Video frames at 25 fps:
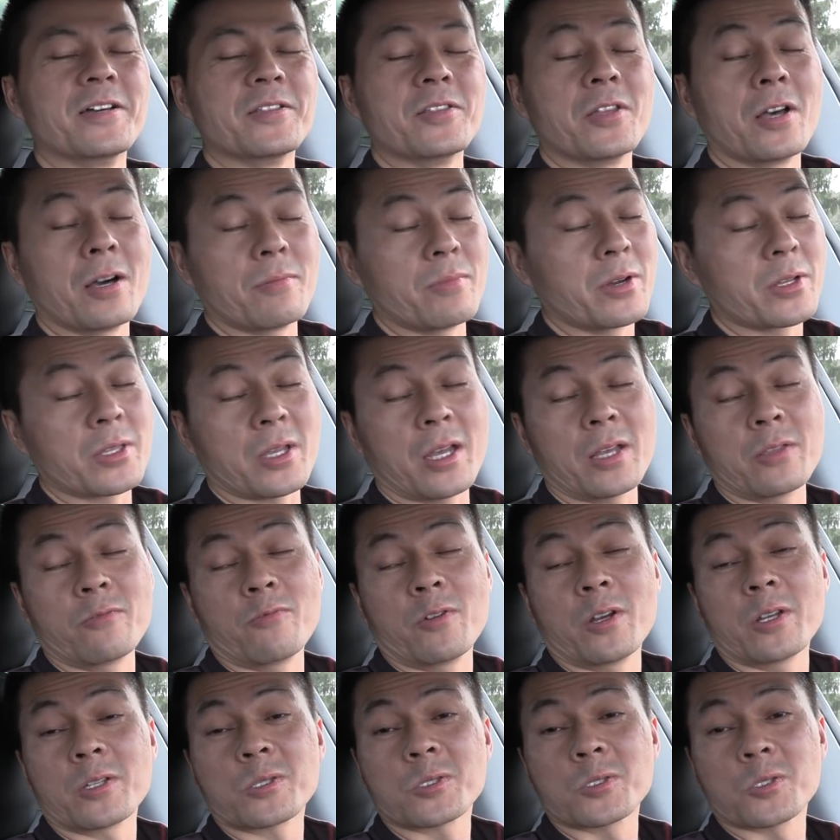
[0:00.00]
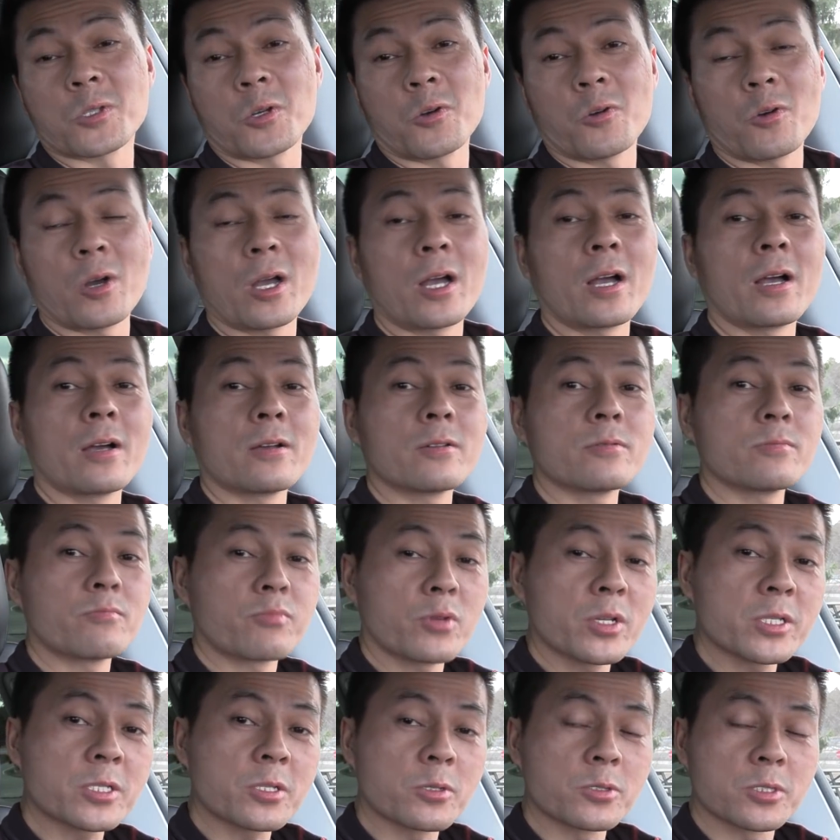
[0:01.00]
No, but anyway, so
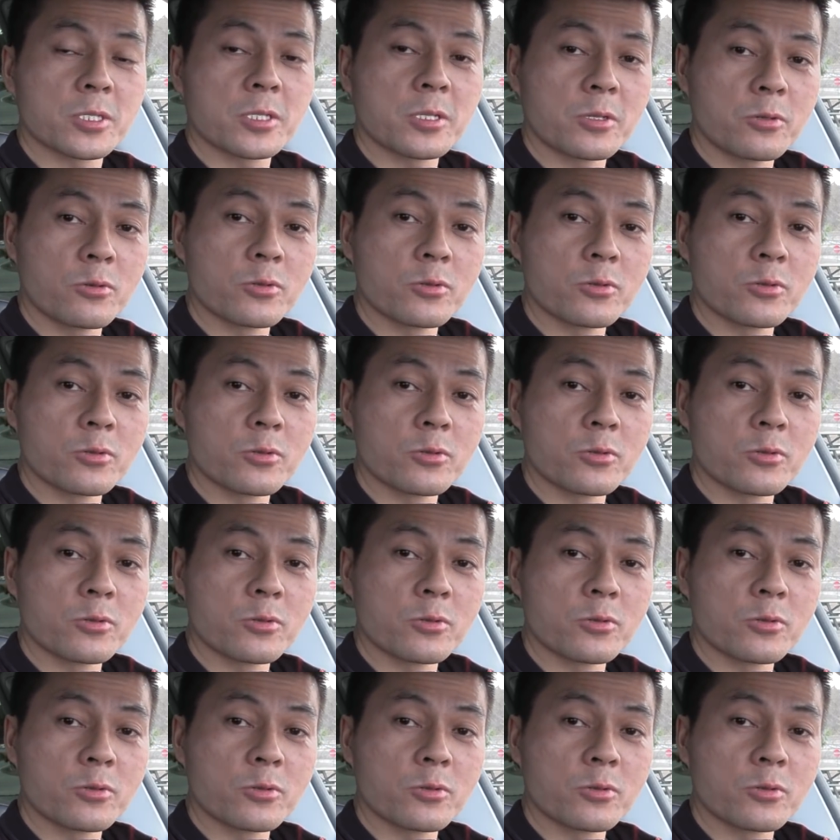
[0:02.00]
please consider